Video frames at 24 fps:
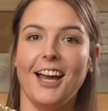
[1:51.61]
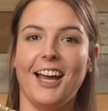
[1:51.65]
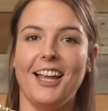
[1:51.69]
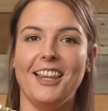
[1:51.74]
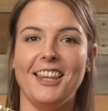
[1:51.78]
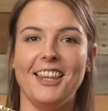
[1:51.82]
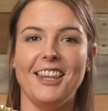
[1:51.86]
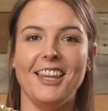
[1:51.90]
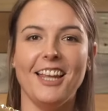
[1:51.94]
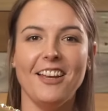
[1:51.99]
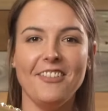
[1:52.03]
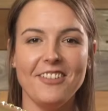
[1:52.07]
I
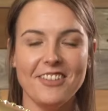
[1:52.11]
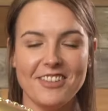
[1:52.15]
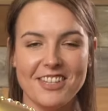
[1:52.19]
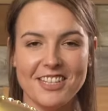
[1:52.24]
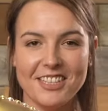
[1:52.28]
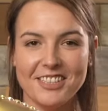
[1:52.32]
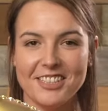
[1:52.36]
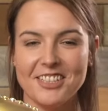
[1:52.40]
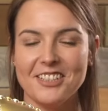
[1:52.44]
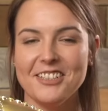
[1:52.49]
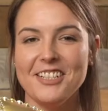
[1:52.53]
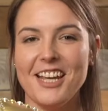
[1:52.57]
love how
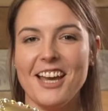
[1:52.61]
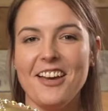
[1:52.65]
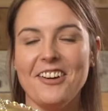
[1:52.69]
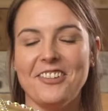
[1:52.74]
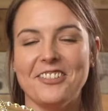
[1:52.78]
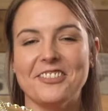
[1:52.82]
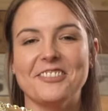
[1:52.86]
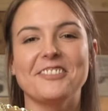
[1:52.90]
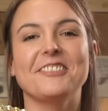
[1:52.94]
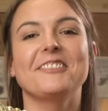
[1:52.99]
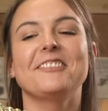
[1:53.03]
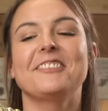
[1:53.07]
this turned
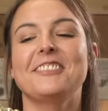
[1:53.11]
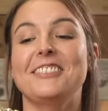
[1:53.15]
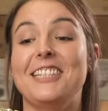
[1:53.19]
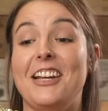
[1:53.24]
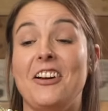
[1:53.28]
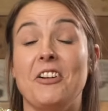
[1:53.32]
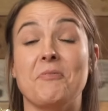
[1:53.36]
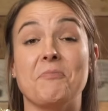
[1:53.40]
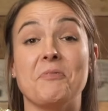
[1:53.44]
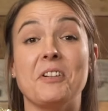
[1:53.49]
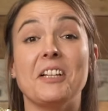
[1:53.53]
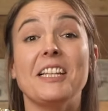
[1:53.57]
out.
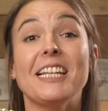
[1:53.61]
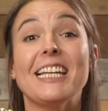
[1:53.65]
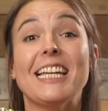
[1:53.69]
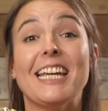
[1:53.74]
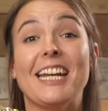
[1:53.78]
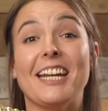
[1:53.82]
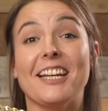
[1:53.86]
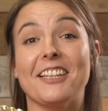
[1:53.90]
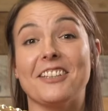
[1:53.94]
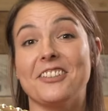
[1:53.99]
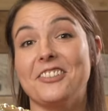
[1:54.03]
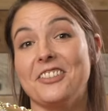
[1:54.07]
Now I'm really
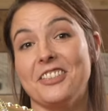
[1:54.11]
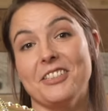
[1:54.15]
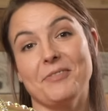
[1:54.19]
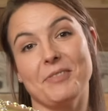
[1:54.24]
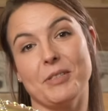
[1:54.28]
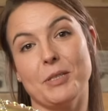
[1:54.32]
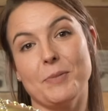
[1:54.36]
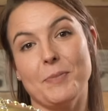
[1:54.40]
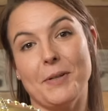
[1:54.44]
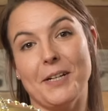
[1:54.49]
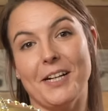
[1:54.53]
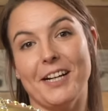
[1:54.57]
getting in the
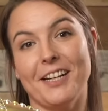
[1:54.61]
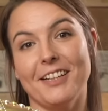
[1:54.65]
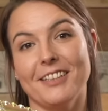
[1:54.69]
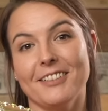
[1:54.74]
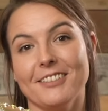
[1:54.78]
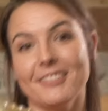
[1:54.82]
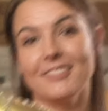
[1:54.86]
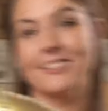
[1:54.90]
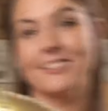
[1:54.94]
Christmas spirit.